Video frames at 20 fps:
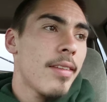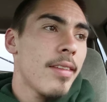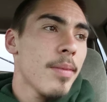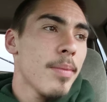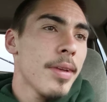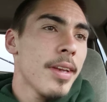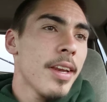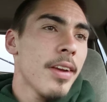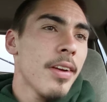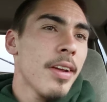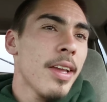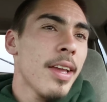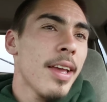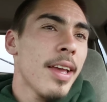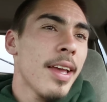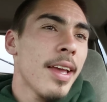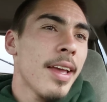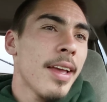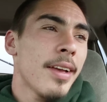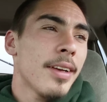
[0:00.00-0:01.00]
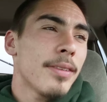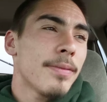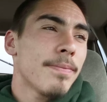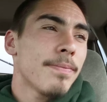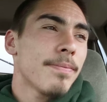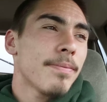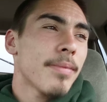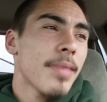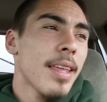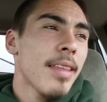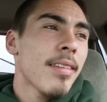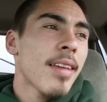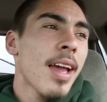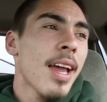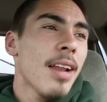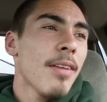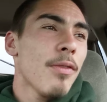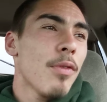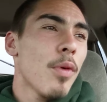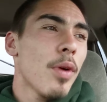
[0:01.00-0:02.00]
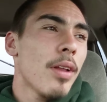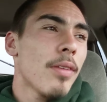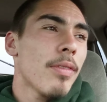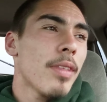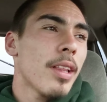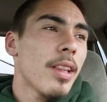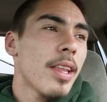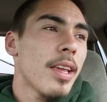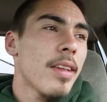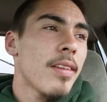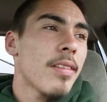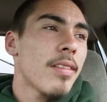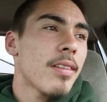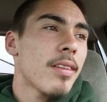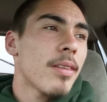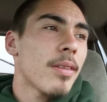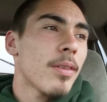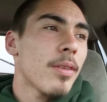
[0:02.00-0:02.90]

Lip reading: cemetery is kind of one of the least,